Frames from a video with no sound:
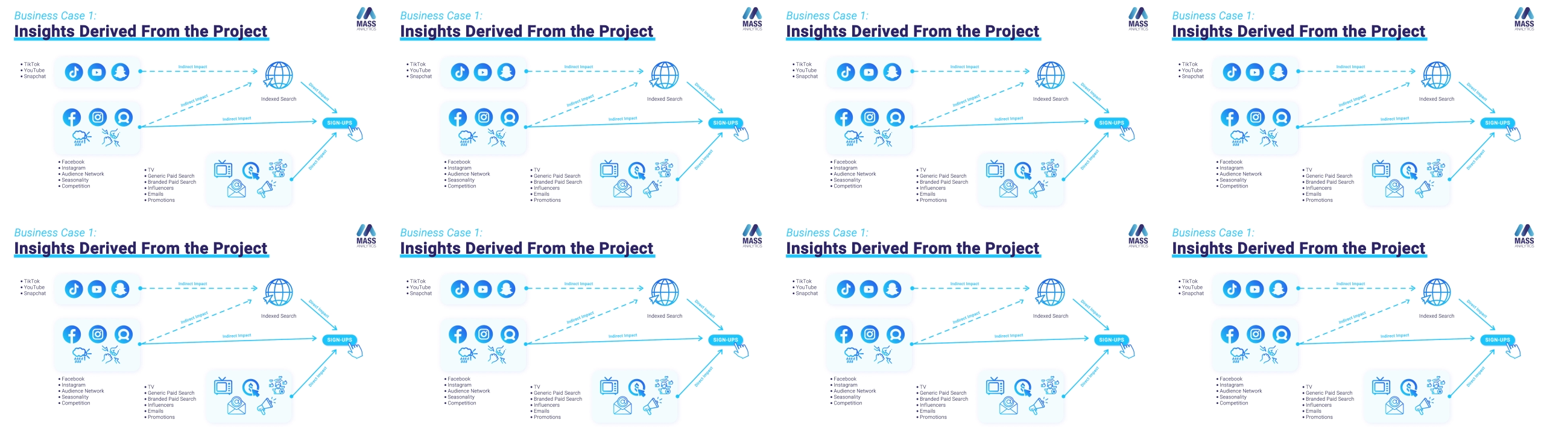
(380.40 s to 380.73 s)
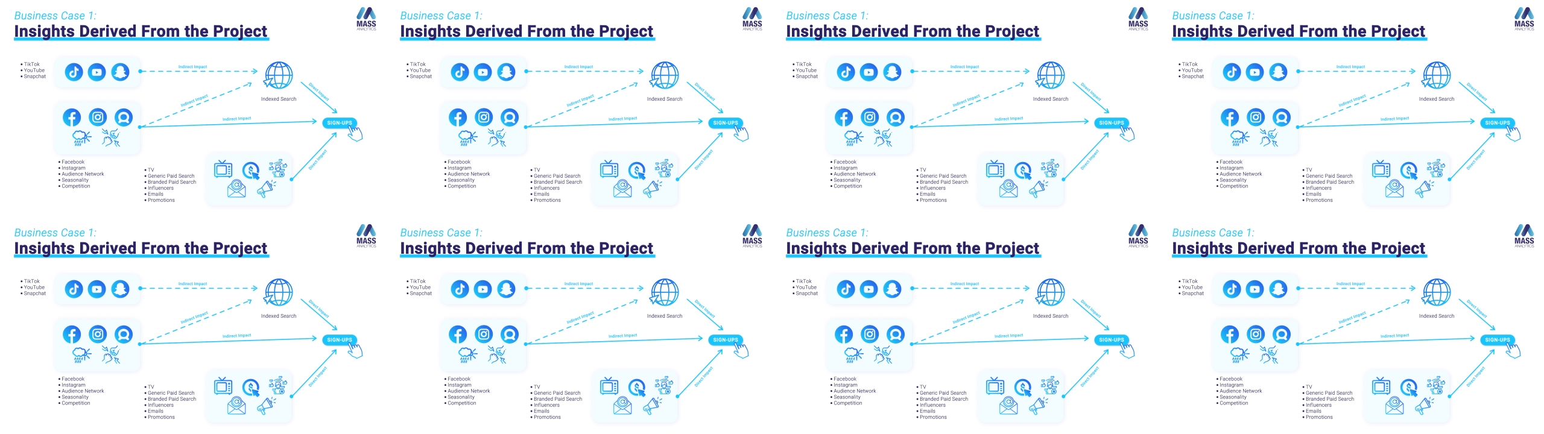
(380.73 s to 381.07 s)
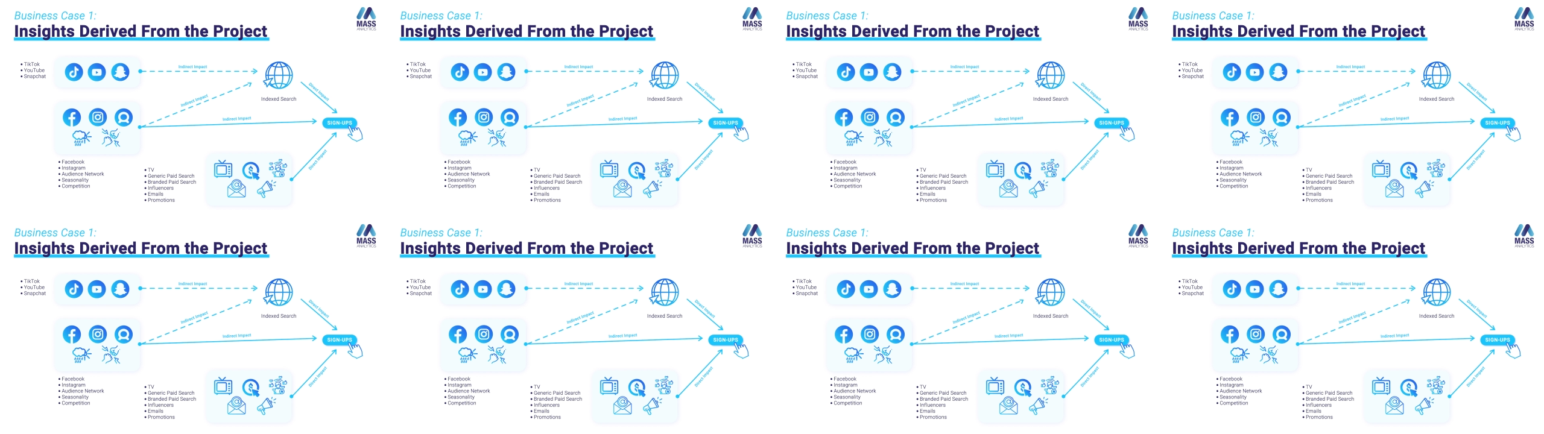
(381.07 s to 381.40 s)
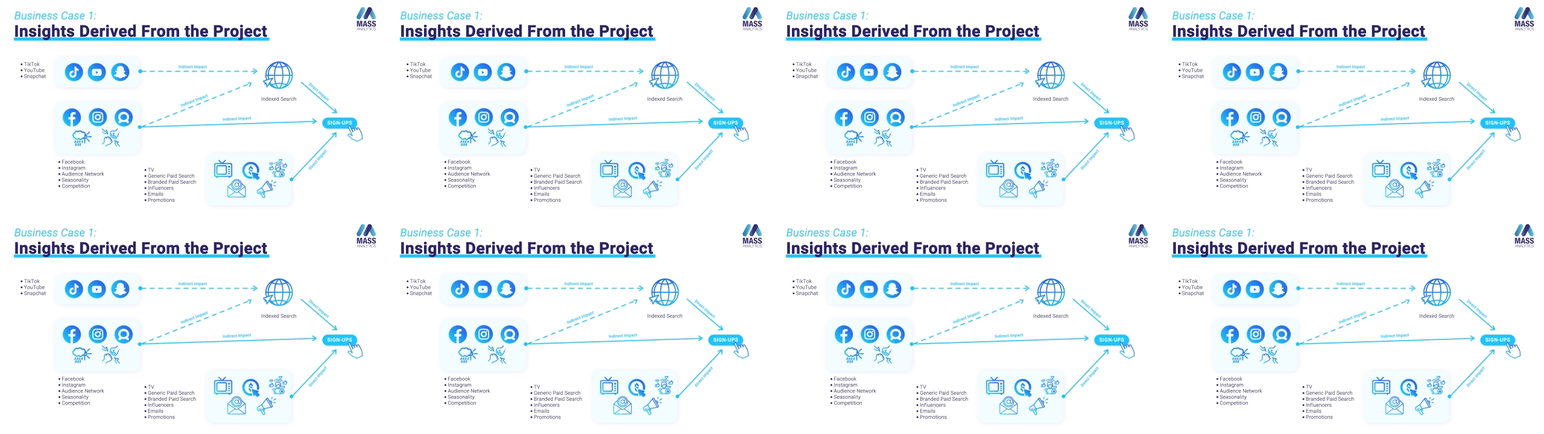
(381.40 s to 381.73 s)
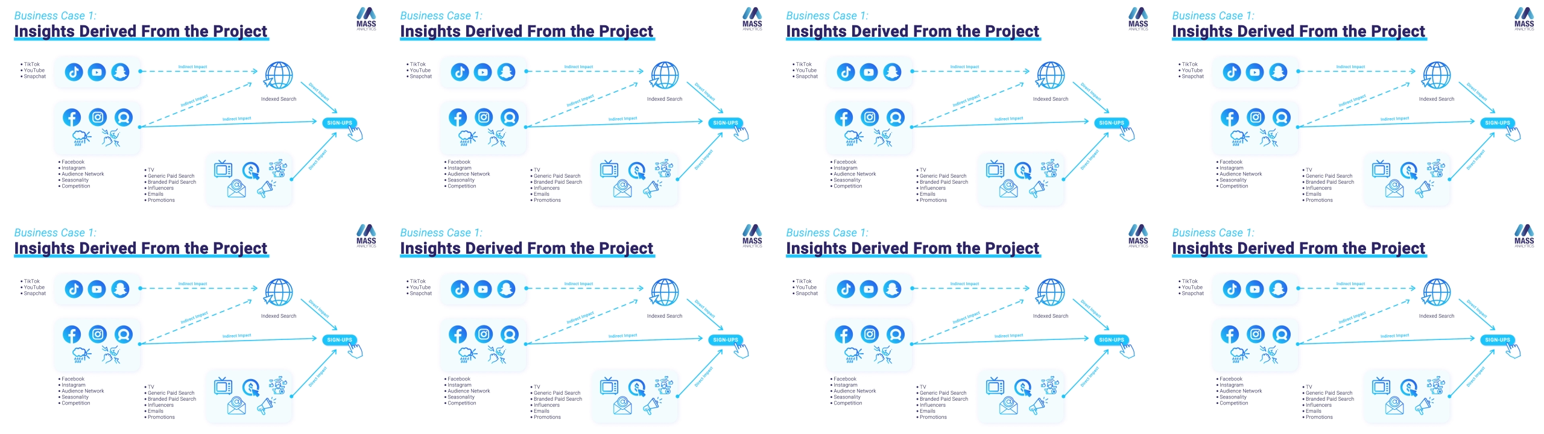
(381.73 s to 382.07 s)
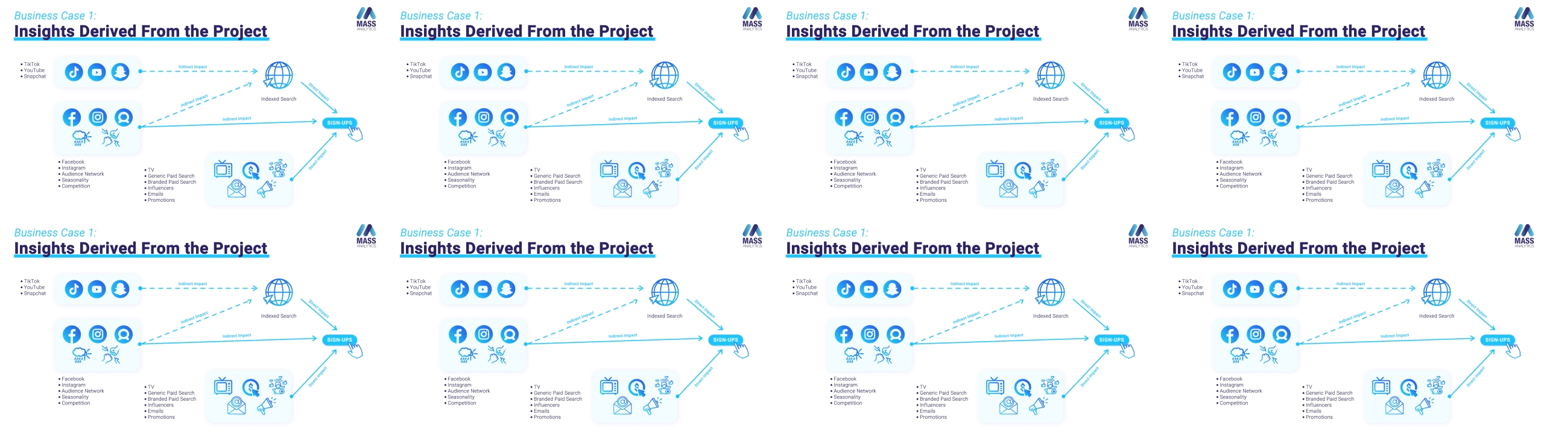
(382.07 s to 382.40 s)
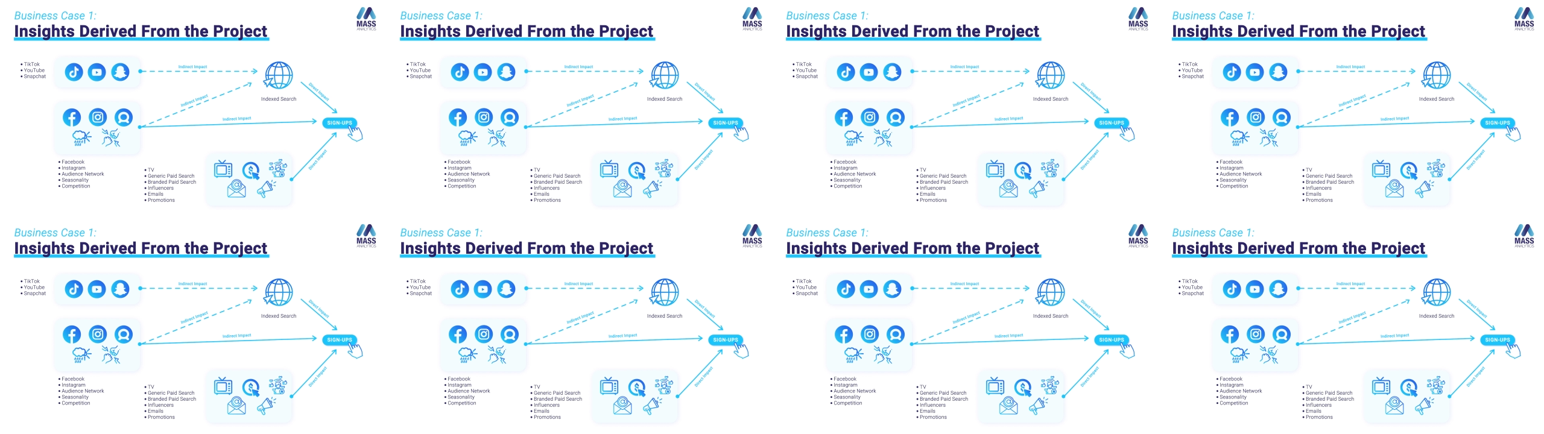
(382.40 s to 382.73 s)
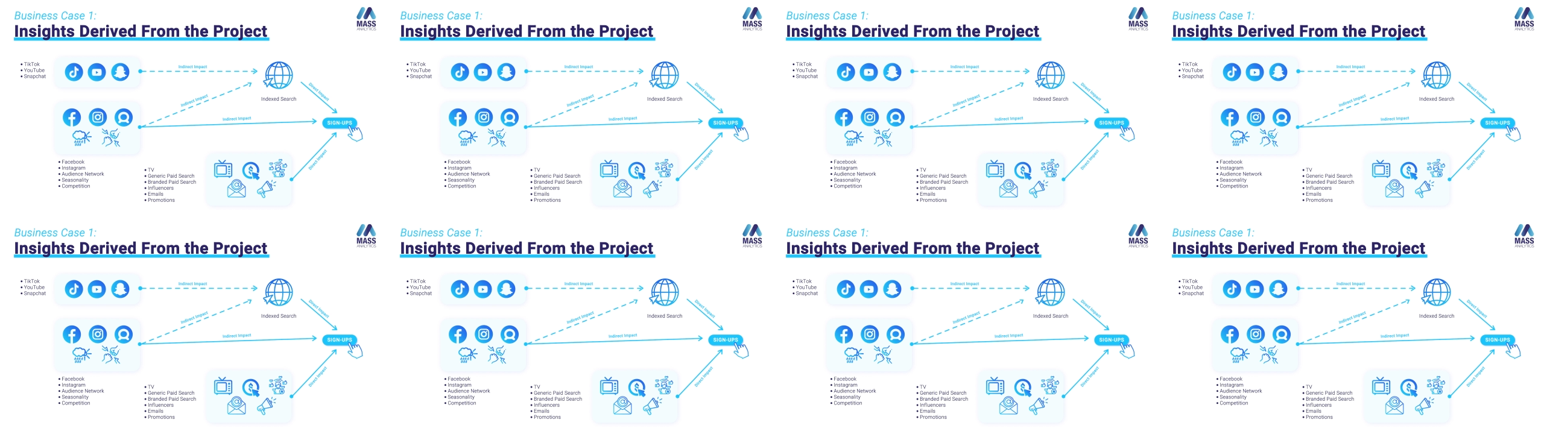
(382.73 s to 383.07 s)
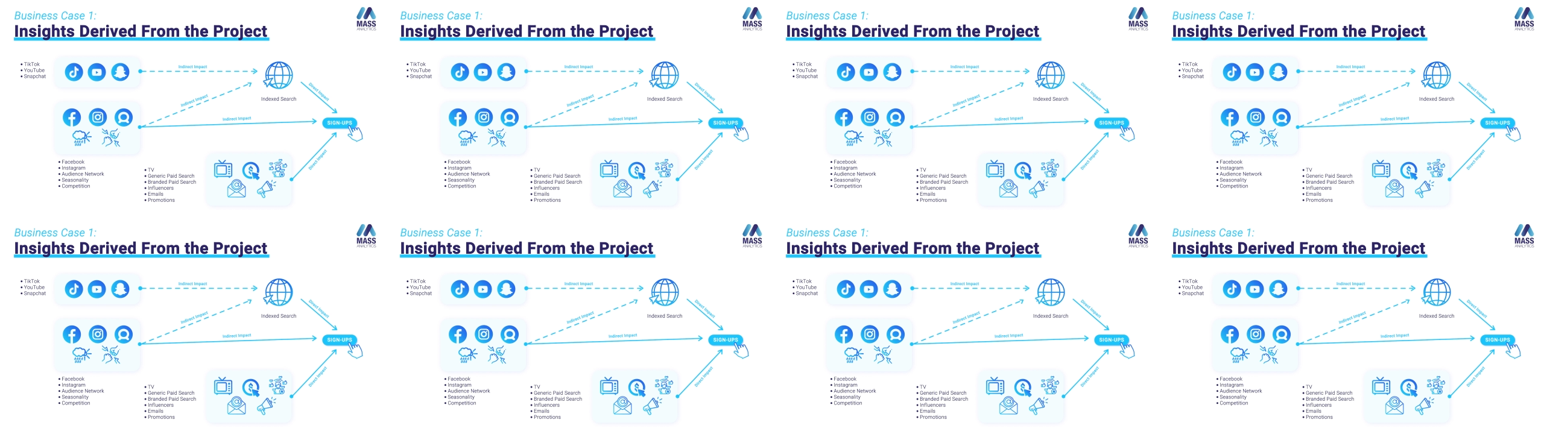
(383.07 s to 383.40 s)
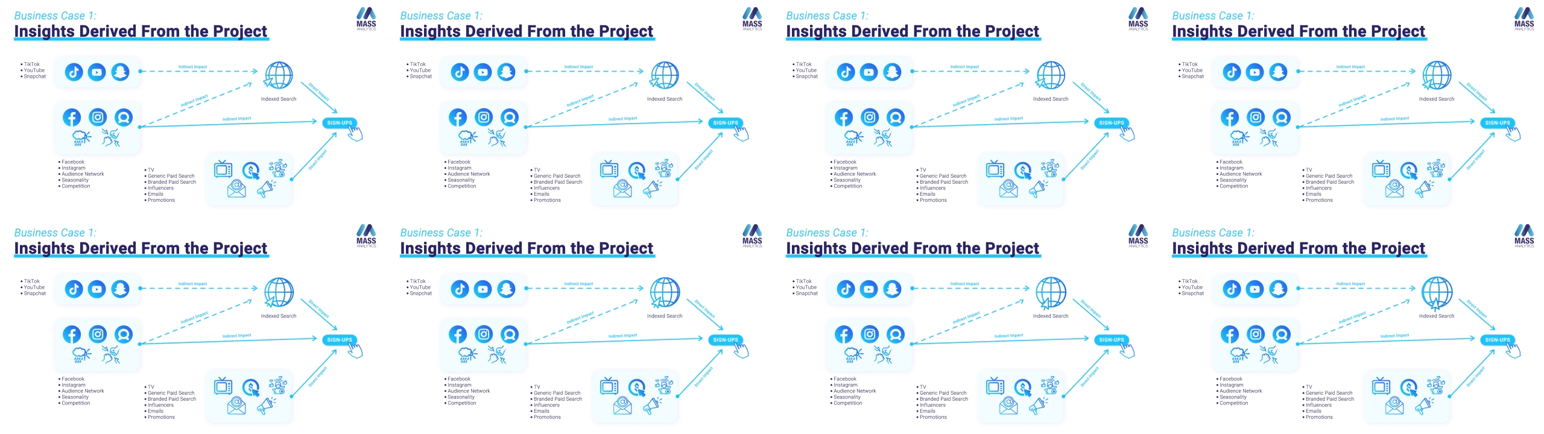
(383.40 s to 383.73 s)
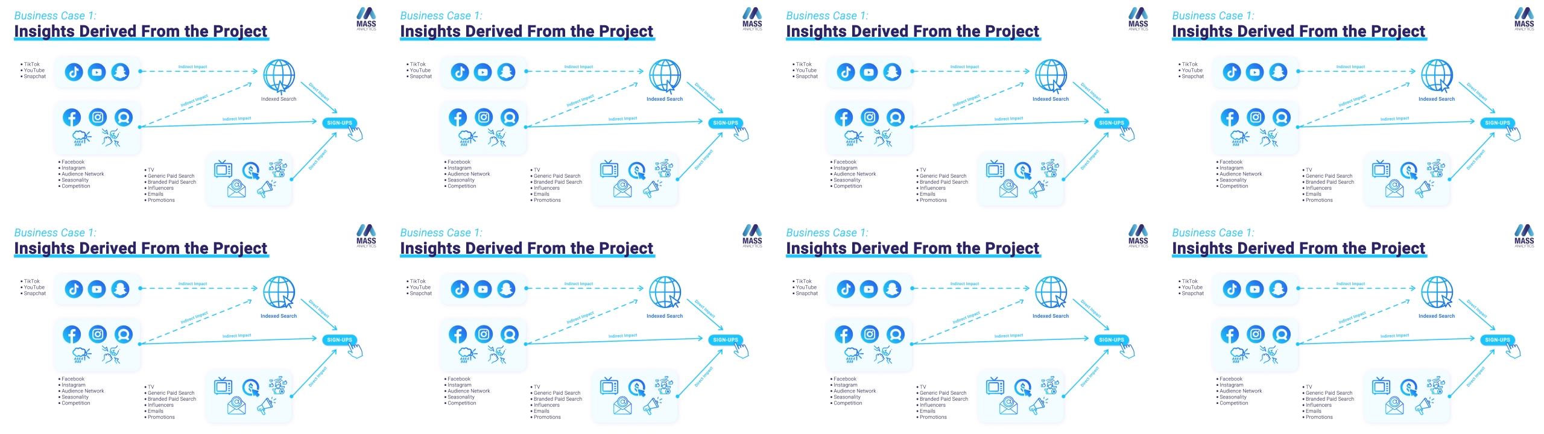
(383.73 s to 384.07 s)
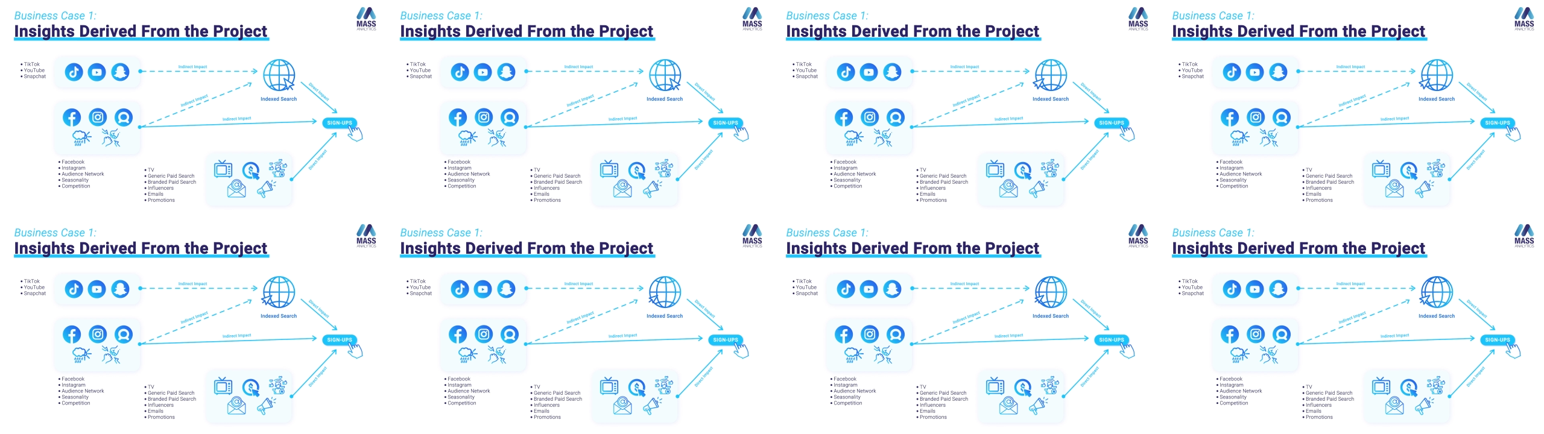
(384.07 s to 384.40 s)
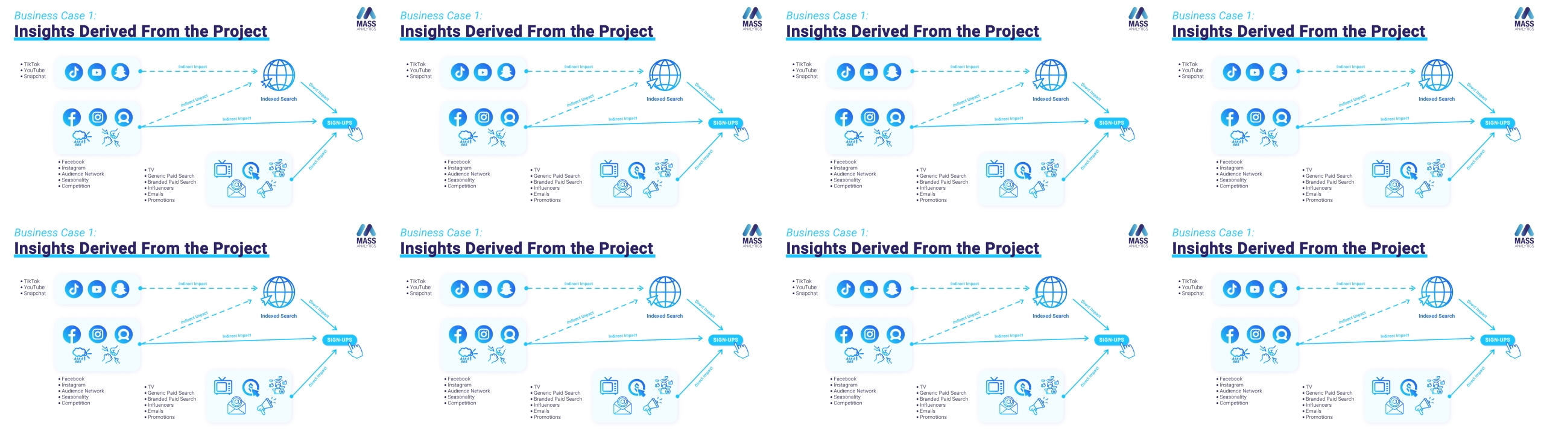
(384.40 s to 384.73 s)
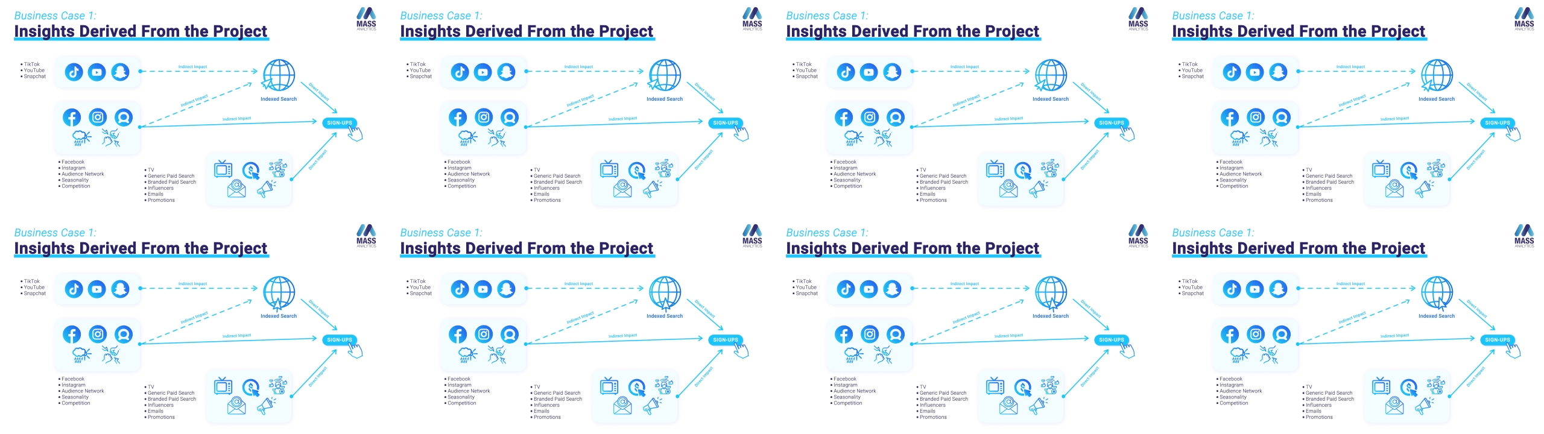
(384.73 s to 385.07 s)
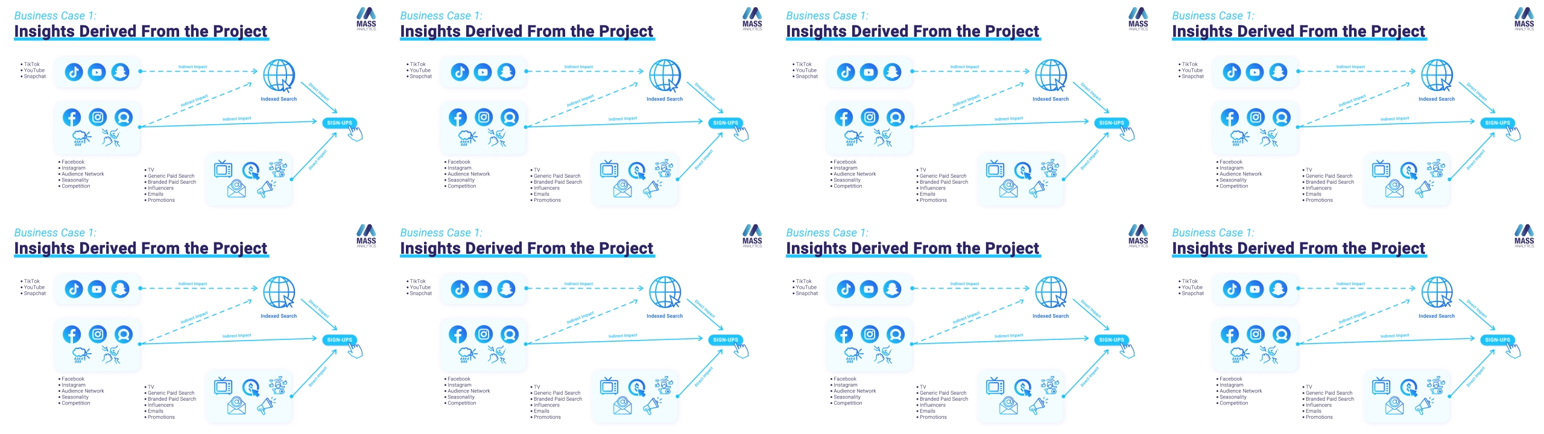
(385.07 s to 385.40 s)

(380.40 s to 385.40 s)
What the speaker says: No face is visible, so there are no lips to read.